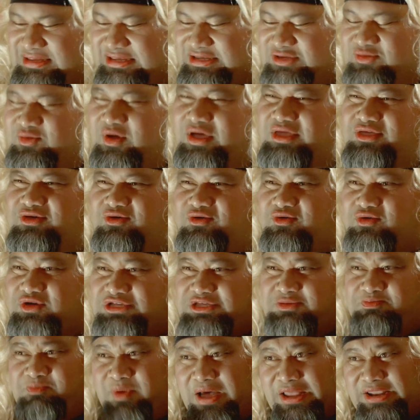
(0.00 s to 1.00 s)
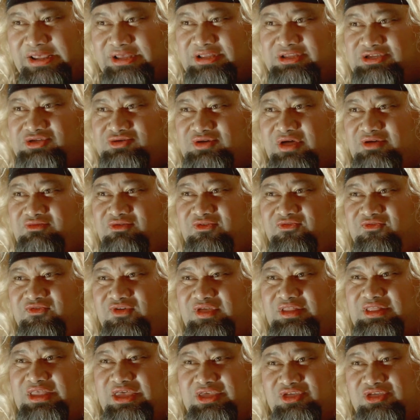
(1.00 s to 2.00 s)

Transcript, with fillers: This is why you always butt into everything